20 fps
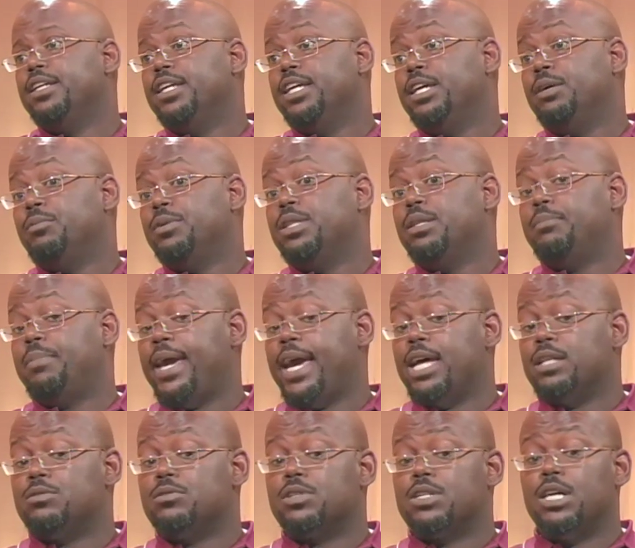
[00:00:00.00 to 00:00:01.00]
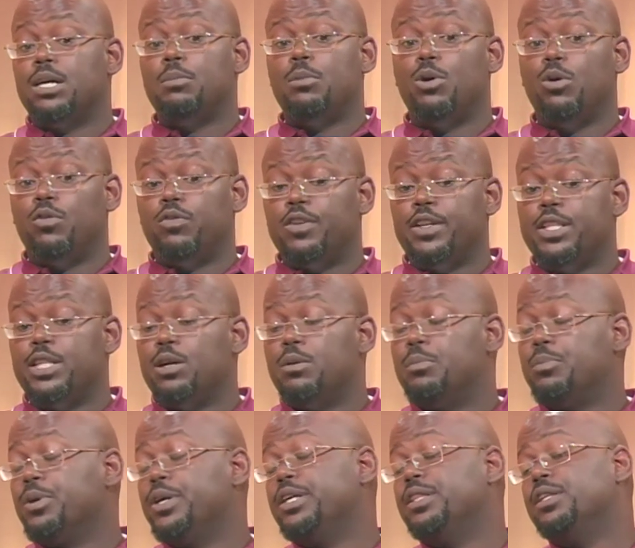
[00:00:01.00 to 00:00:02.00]
And when the bands will come, hopefully they'll
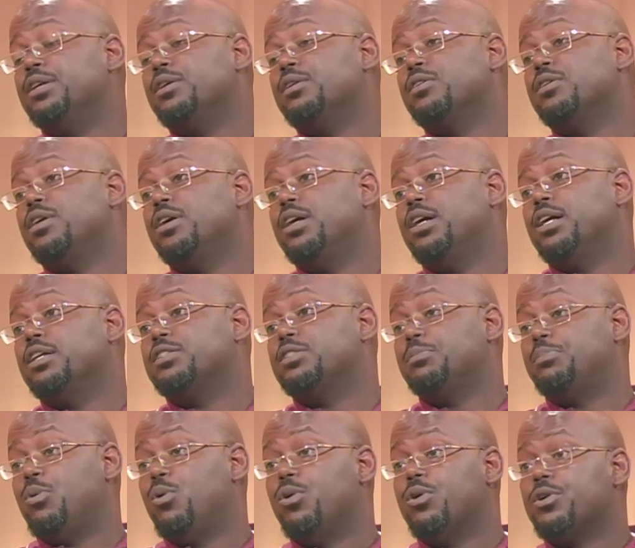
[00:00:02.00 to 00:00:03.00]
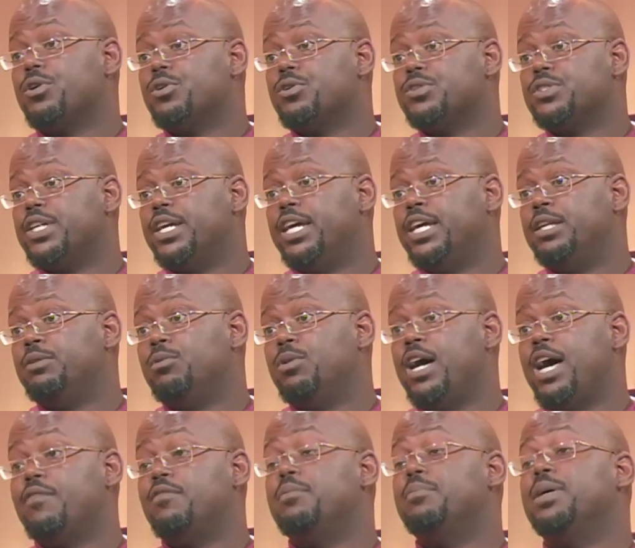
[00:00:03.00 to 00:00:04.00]
bring their supporters, and we'll
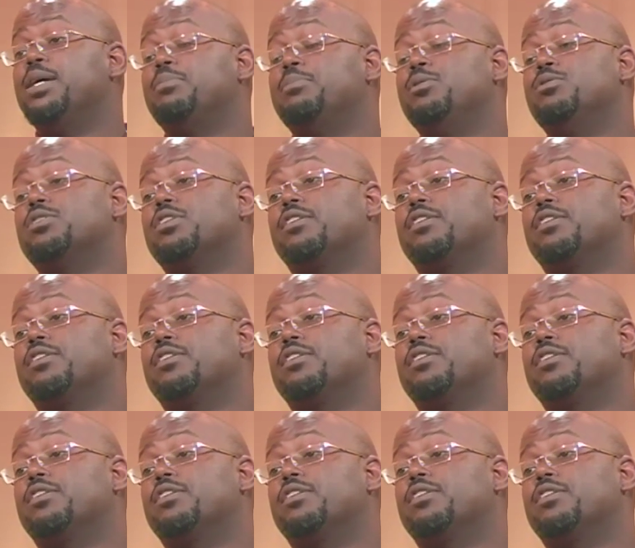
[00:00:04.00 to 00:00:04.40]
have a big music